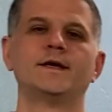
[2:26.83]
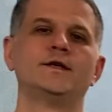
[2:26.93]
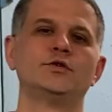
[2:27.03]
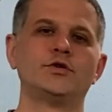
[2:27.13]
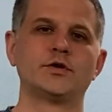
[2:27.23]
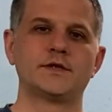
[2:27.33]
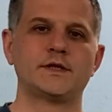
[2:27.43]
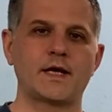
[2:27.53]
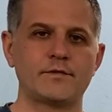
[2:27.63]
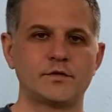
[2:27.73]
you don't
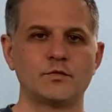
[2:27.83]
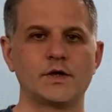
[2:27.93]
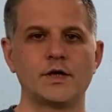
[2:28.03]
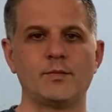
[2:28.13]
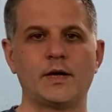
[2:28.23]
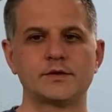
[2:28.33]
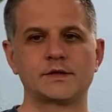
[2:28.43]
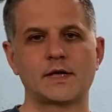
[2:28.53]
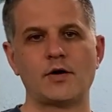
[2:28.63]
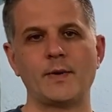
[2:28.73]
have to worry about
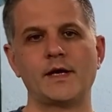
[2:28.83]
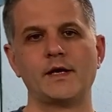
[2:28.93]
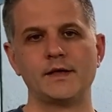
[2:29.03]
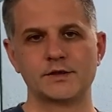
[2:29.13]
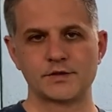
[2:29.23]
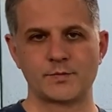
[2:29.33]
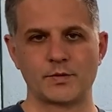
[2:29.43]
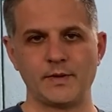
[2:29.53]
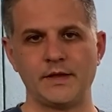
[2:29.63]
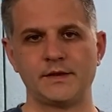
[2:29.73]
how many liters per
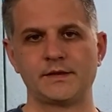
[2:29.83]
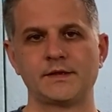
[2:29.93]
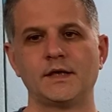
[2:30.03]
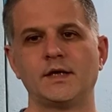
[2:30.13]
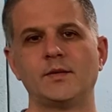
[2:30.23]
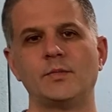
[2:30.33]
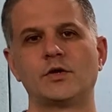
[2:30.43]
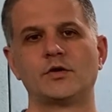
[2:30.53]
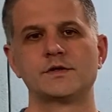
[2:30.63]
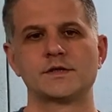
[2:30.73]
minute,
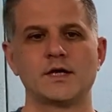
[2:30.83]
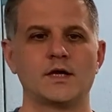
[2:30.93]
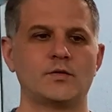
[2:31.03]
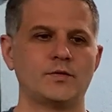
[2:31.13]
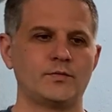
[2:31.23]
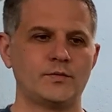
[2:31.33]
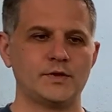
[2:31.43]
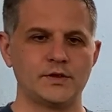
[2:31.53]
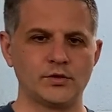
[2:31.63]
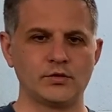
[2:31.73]
because
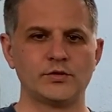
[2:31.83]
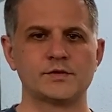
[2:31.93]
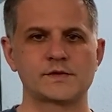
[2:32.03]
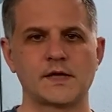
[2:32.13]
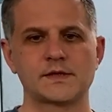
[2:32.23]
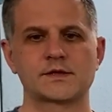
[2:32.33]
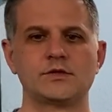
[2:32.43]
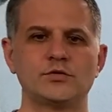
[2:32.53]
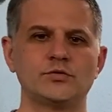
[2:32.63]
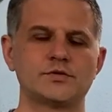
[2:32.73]
in all those tasks
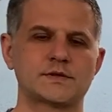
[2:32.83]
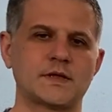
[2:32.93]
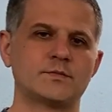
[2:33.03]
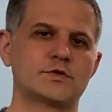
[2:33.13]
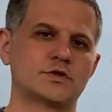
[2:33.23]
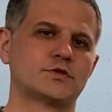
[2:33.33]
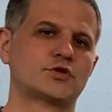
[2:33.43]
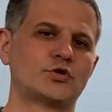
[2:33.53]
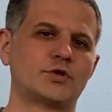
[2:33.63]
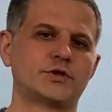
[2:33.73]
you do some
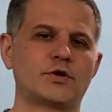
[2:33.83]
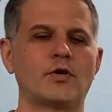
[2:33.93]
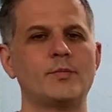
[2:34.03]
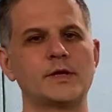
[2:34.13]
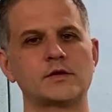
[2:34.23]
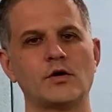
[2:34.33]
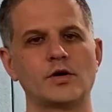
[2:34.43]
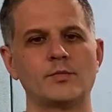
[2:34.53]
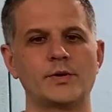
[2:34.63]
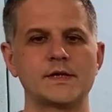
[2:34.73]
shorter or a bit
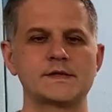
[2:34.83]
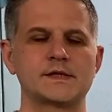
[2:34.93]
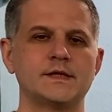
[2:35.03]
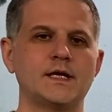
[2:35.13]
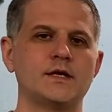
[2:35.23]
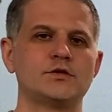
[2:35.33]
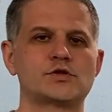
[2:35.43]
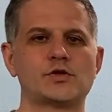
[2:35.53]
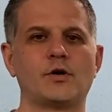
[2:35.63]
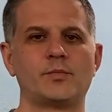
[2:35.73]
longer bursts and then you
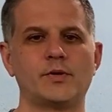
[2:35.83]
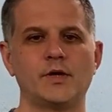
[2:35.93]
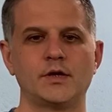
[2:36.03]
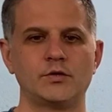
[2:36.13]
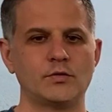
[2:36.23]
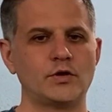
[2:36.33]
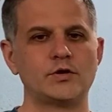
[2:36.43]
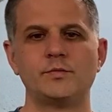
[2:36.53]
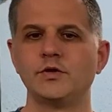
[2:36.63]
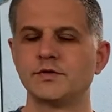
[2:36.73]
stop. You will
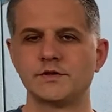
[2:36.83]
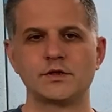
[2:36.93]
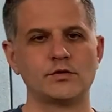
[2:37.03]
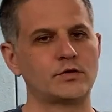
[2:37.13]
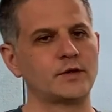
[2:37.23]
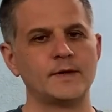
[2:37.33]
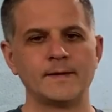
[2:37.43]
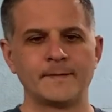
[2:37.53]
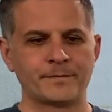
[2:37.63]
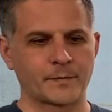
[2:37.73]
not be using your
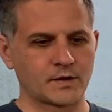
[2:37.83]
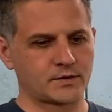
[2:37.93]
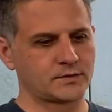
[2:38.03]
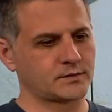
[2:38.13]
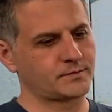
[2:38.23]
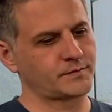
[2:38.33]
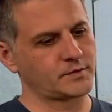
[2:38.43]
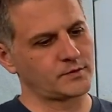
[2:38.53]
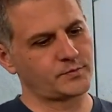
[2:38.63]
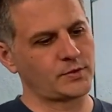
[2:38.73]

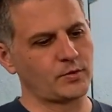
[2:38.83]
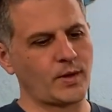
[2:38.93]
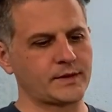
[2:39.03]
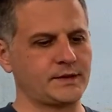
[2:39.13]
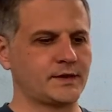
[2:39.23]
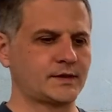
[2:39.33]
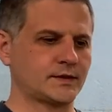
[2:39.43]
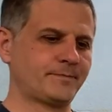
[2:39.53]
pneumatic,